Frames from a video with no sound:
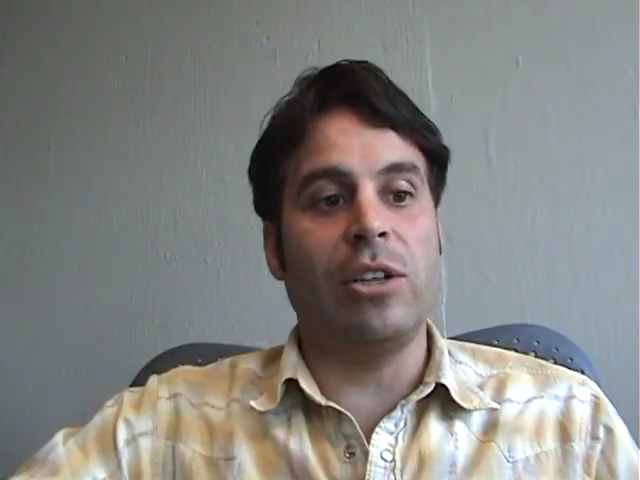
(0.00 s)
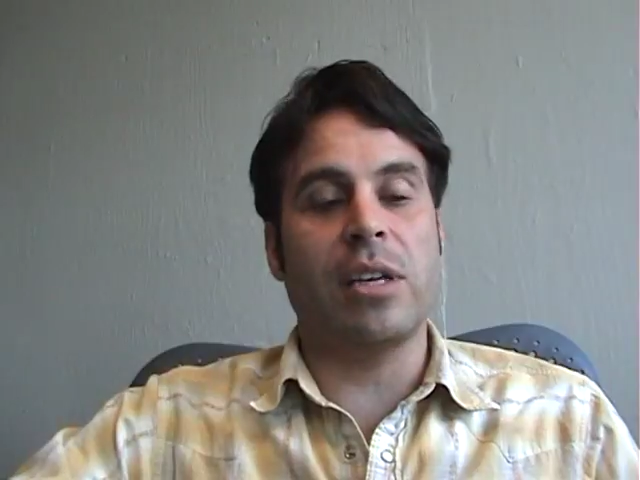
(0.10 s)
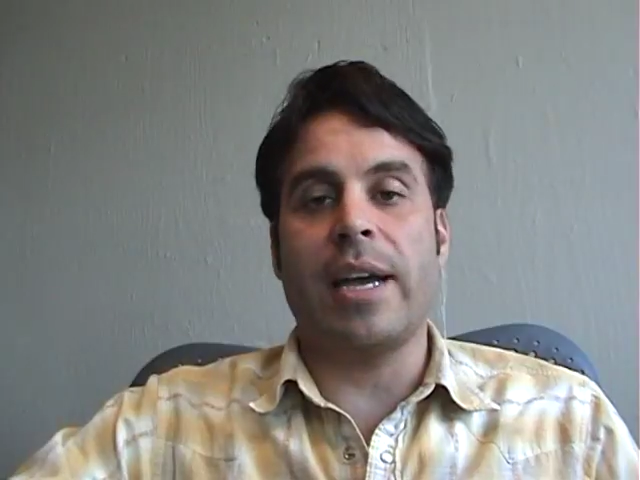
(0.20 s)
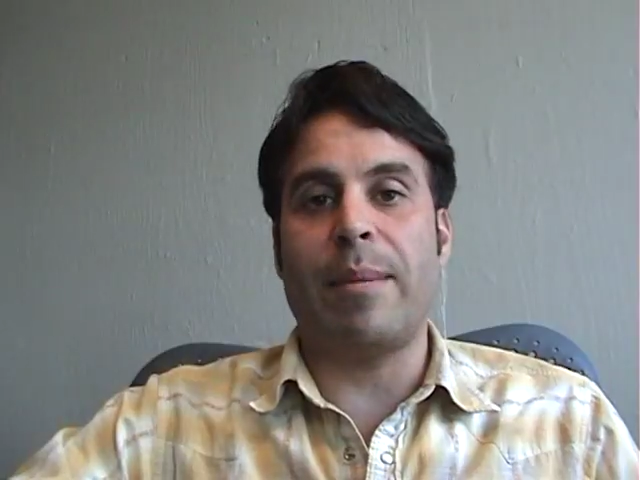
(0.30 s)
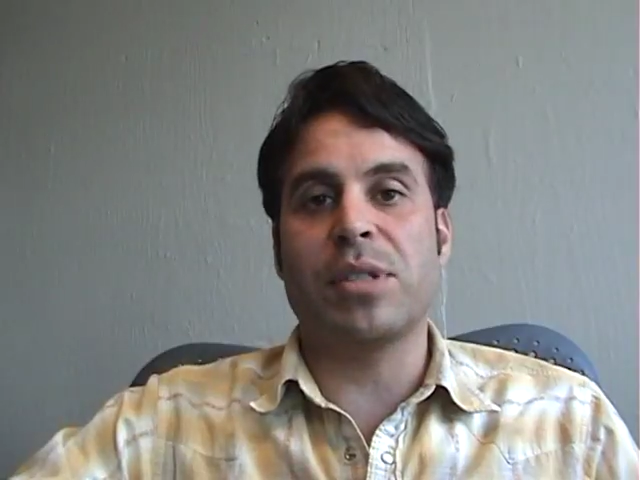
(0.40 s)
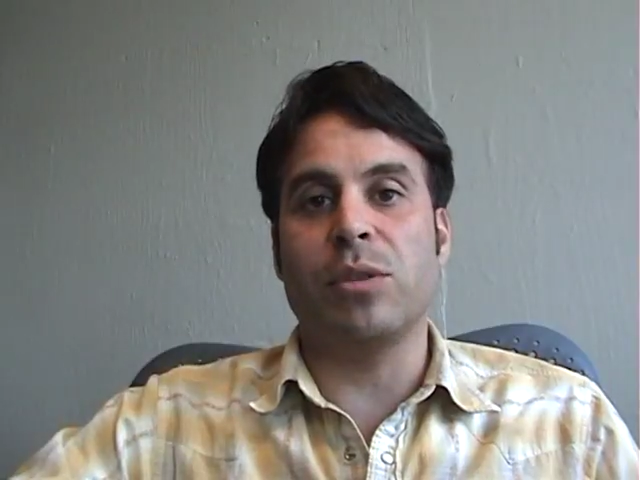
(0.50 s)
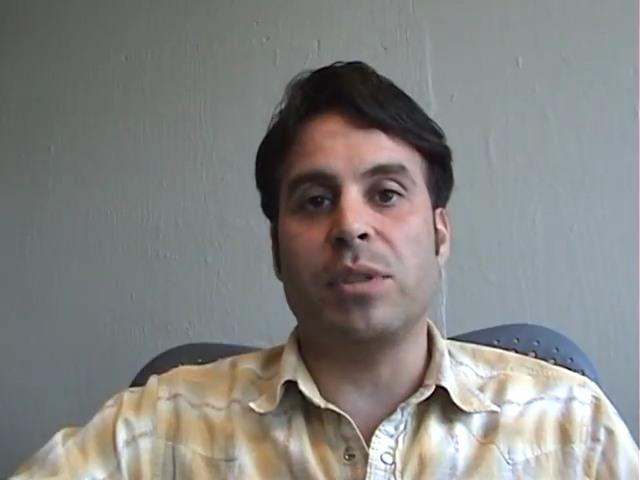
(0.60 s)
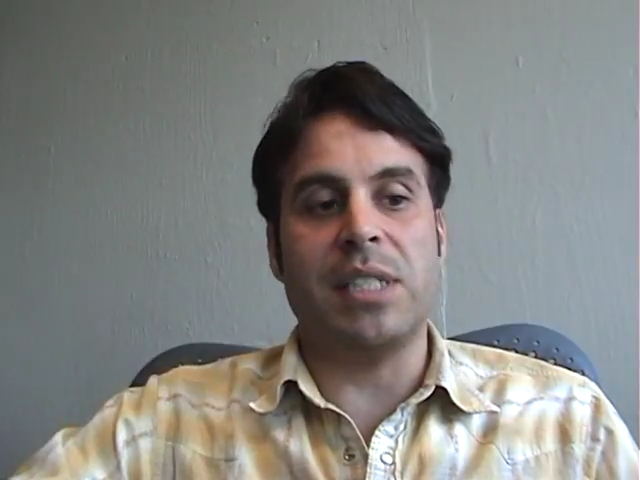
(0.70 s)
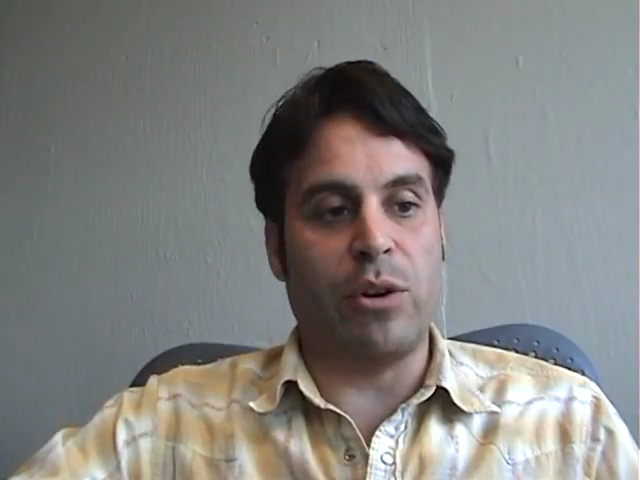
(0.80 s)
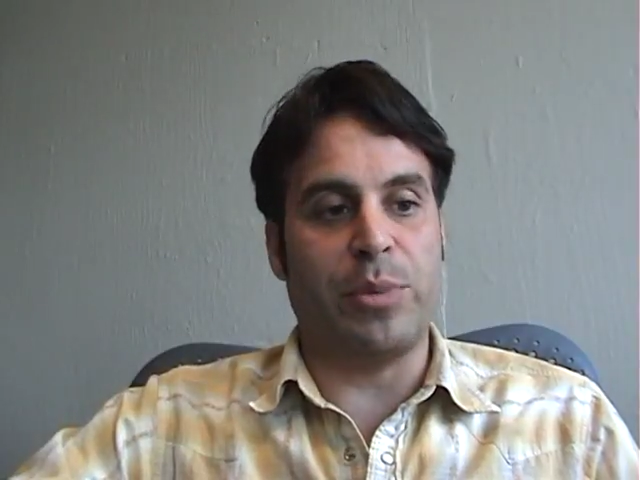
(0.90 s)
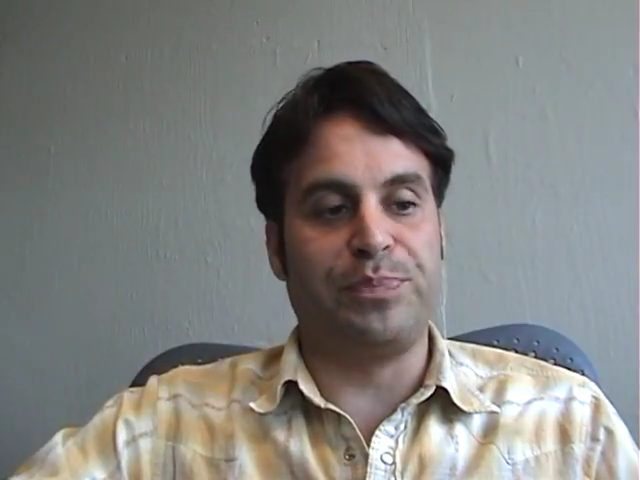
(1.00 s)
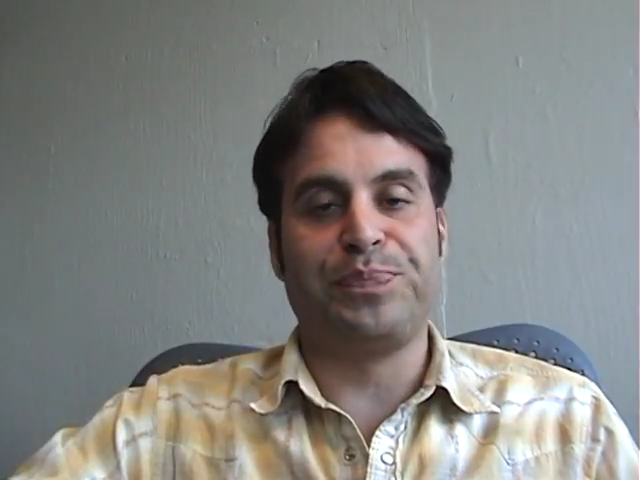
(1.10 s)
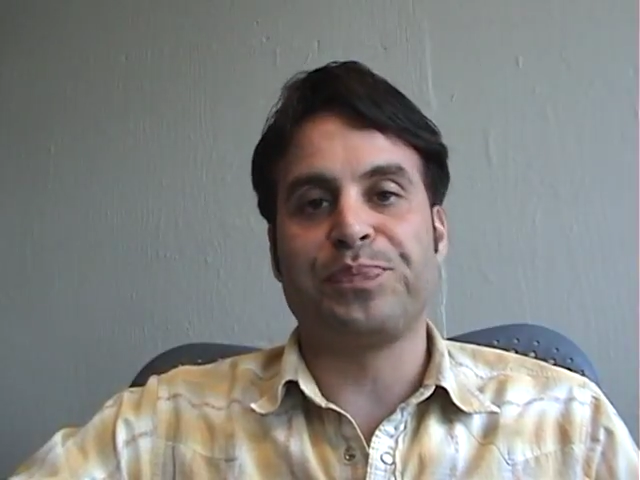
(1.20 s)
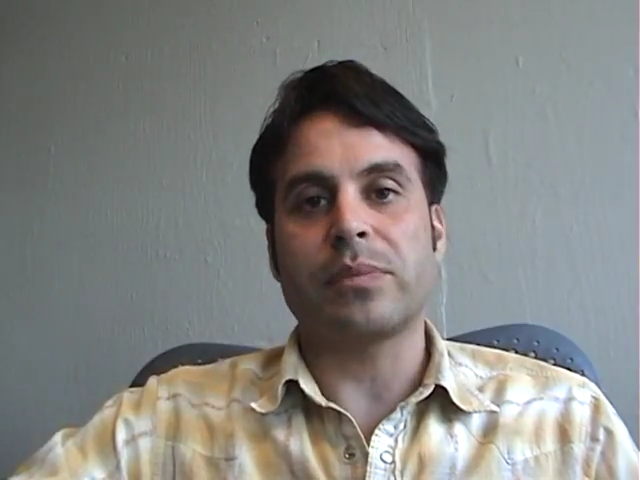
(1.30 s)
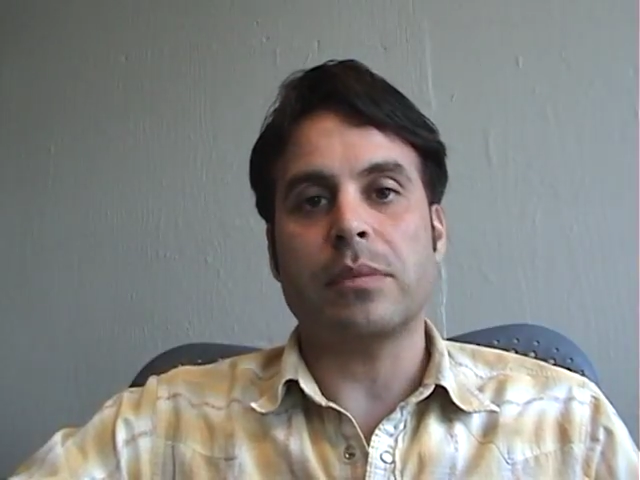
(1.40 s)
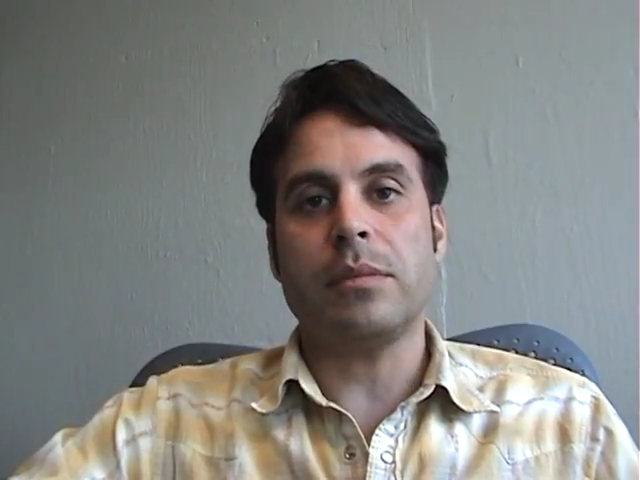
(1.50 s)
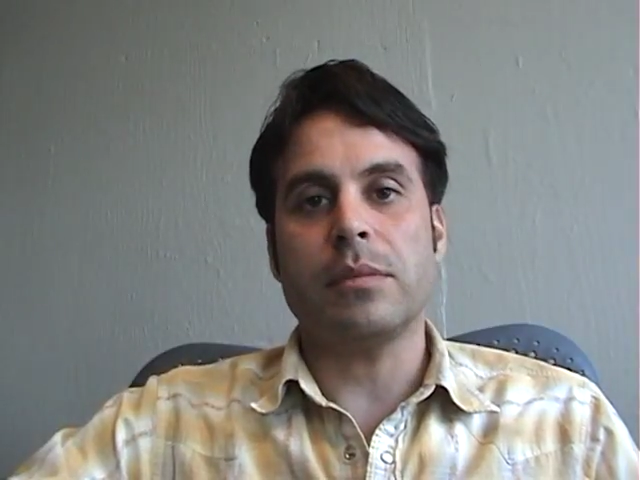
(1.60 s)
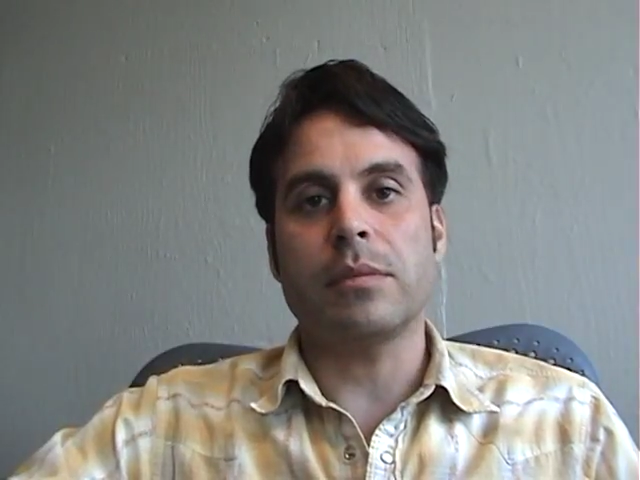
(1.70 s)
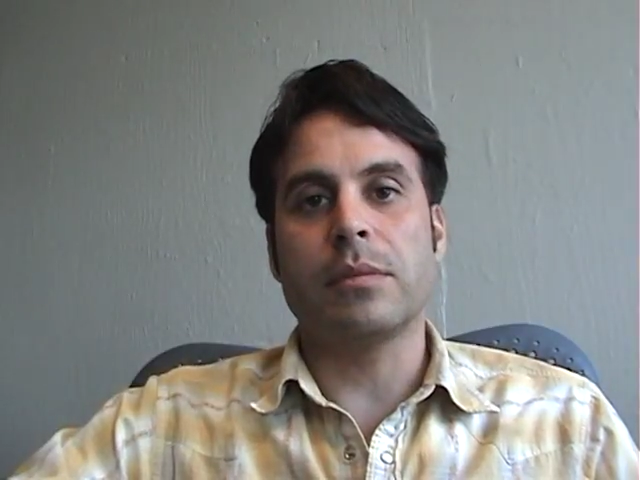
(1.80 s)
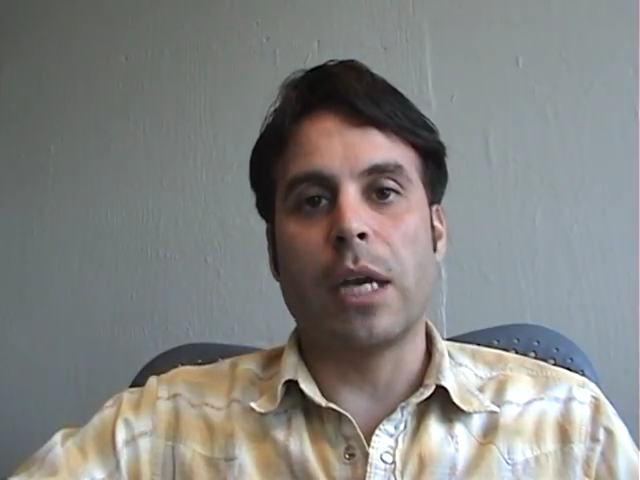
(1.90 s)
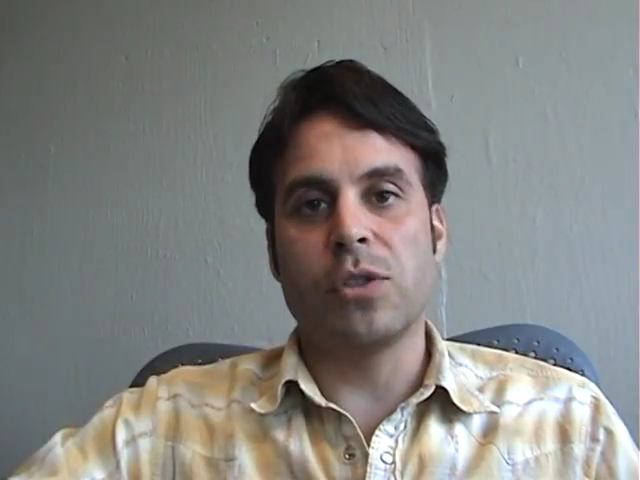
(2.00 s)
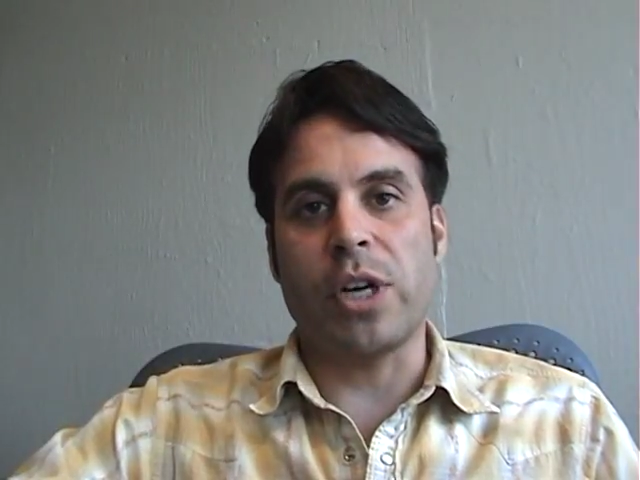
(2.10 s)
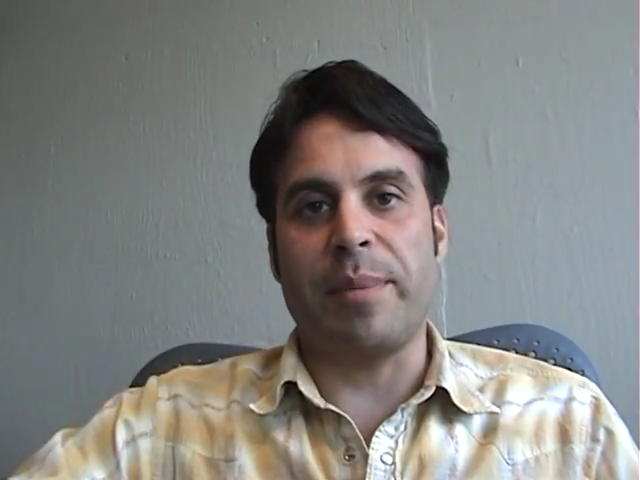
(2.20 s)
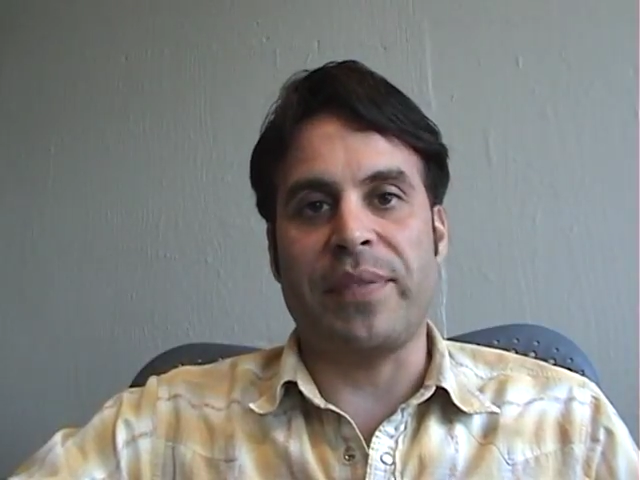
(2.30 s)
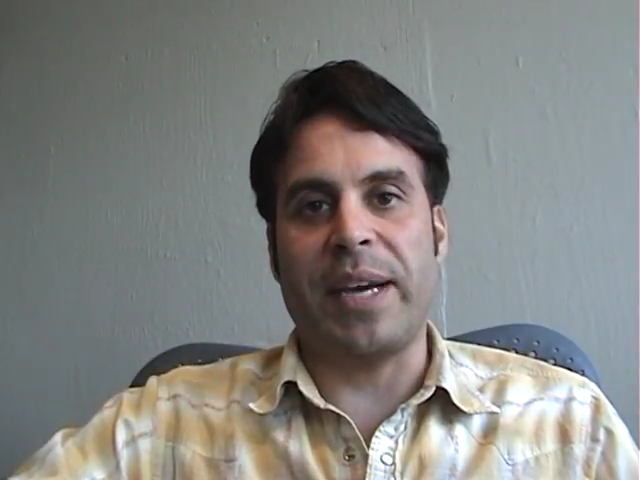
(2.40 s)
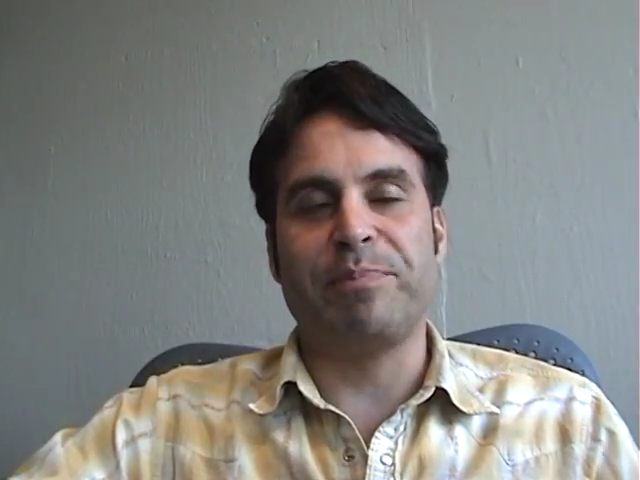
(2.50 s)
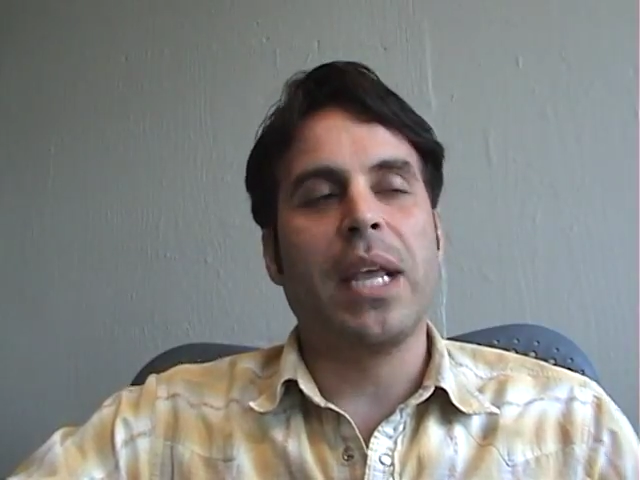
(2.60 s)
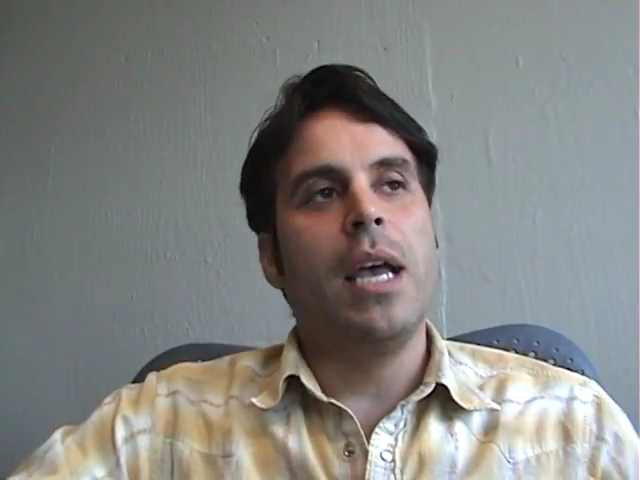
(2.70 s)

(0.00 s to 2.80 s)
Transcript: I look absolutely terrible. Sorry about that.